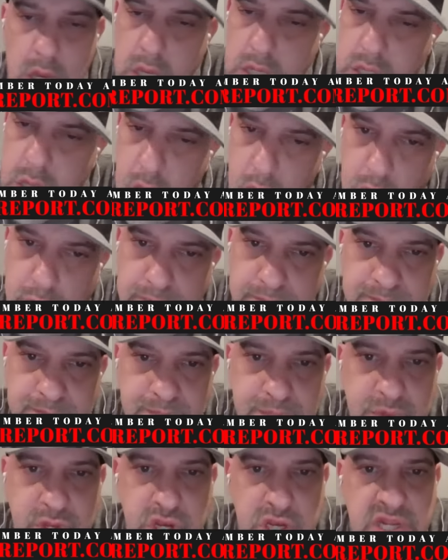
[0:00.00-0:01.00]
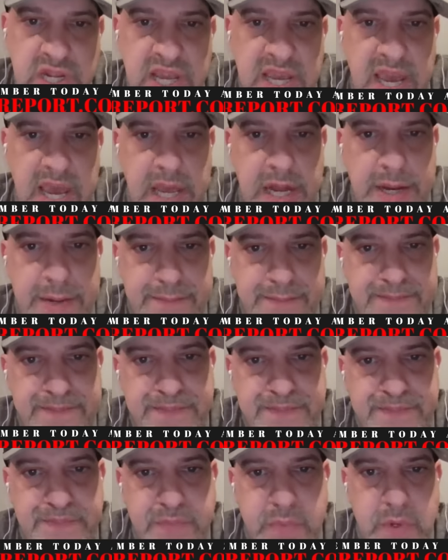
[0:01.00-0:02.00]
So, just again,
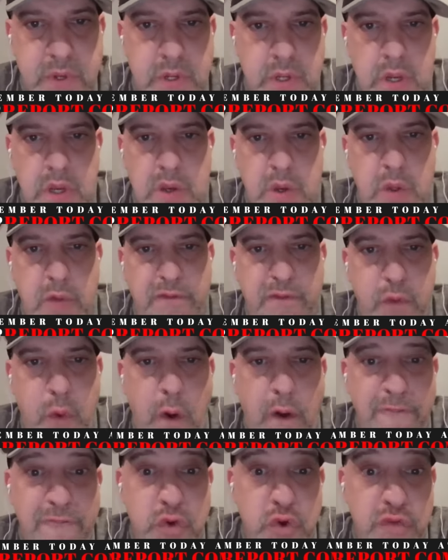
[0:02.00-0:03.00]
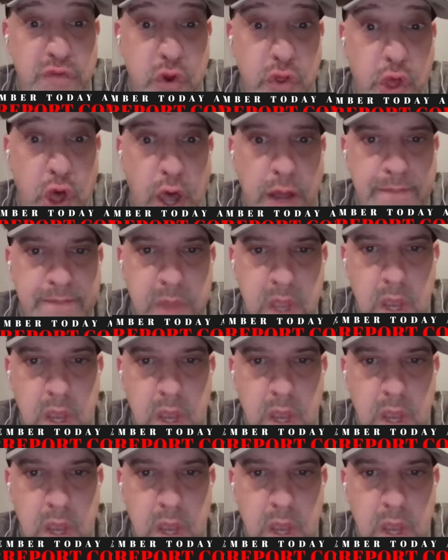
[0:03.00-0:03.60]
food for thought.